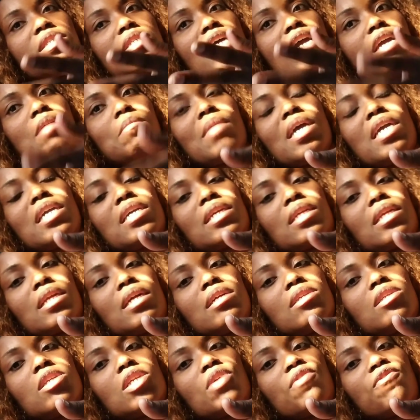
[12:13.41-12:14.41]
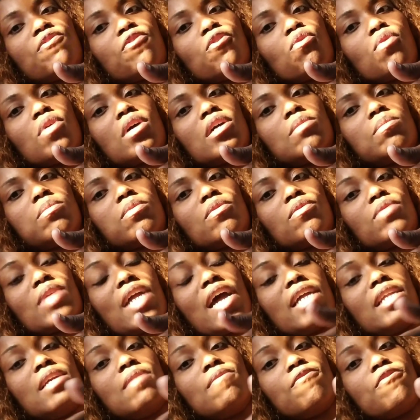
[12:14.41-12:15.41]
ain't making nothing affordable,
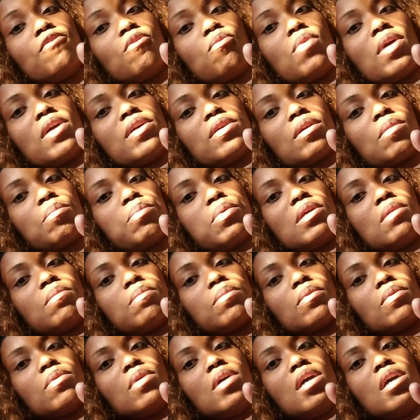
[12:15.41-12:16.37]
not even for working people.